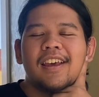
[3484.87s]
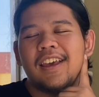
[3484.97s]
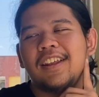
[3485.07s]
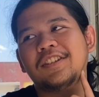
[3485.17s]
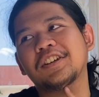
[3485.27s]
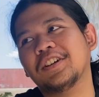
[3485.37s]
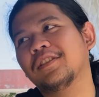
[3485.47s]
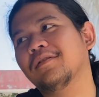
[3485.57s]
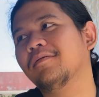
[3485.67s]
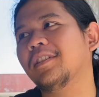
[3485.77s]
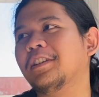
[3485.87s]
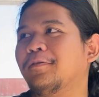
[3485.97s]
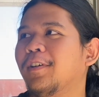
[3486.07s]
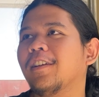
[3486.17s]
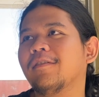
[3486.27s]
it's good. It's
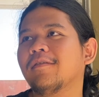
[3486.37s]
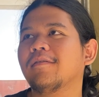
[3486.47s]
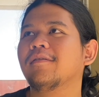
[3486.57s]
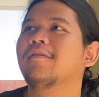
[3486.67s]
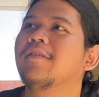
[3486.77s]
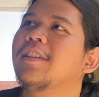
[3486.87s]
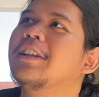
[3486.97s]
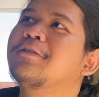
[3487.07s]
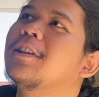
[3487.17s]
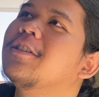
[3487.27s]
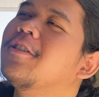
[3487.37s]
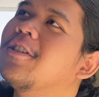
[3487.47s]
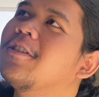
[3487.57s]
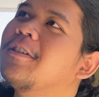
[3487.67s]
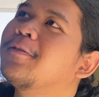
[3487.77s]
fun. That's what you're
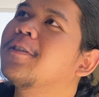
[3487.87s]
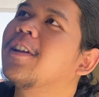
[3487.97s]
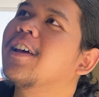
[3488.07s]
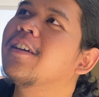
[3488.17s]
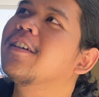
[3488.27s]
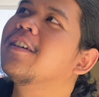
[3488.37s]
looking for, right?